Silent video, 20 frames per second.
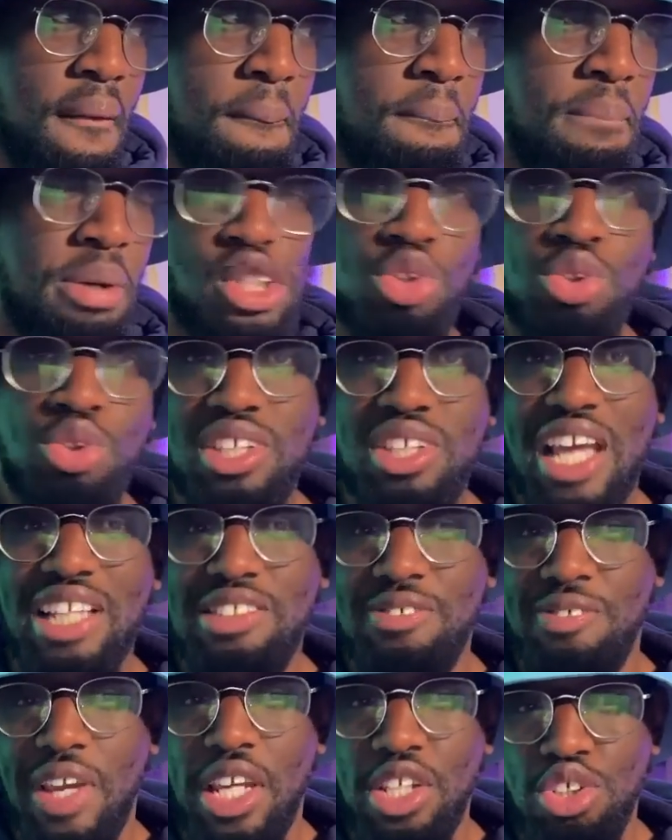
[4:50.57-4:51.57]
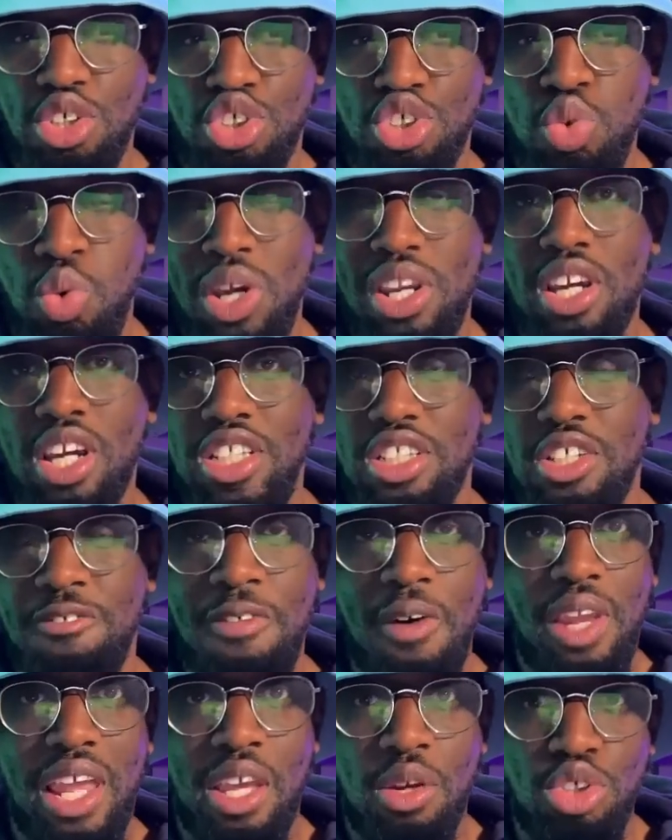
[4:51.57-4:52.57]
But you deactivated your Twitter because you
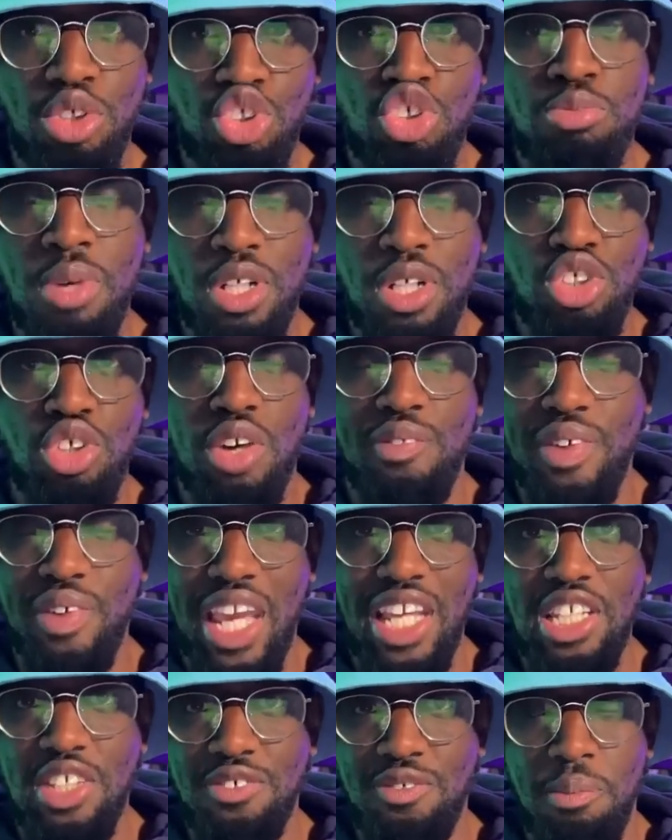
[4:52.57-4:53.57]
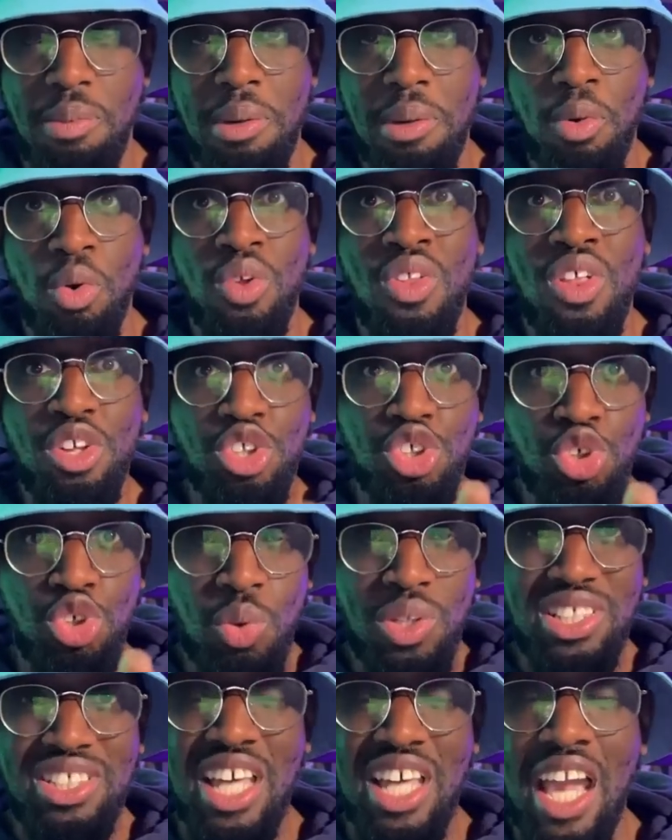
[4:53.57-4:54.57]
felt like it was too much notifications from people. You
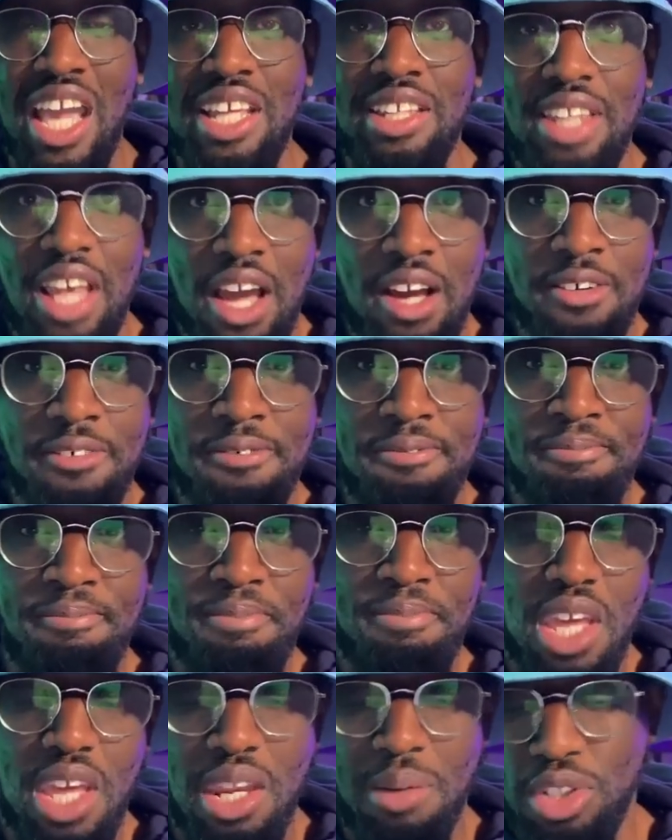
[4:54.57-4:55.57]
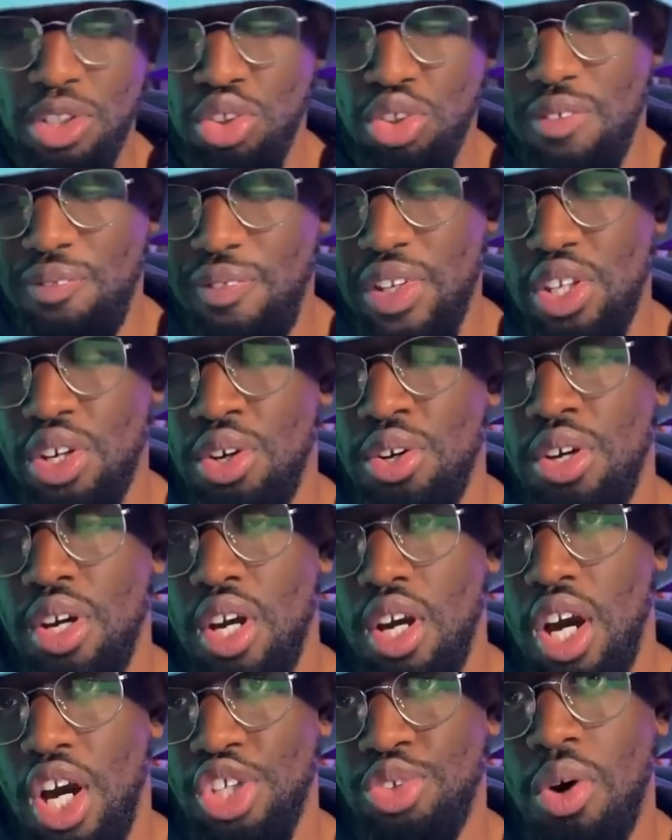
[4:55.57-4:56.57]
incited that. And I'm going to do a video
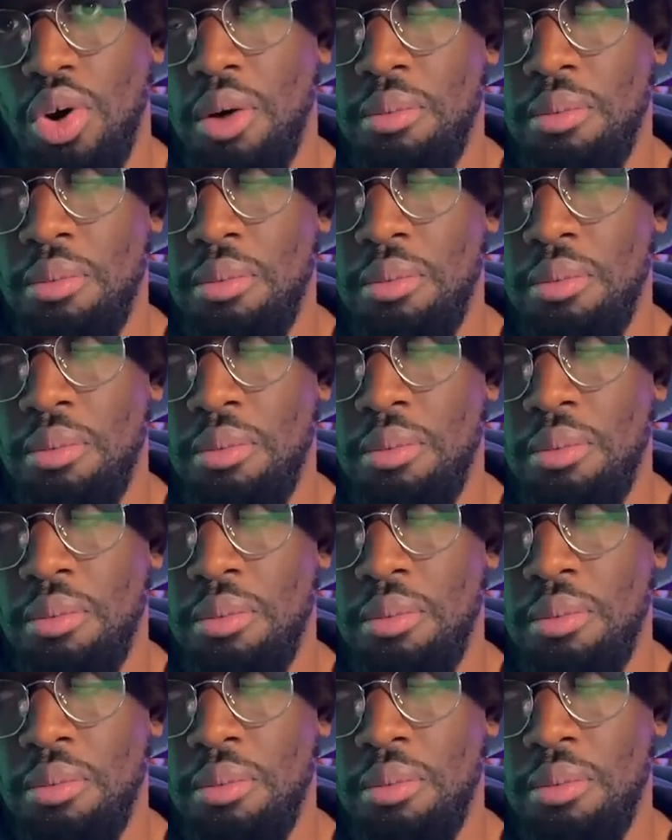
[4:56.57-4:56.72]
as well.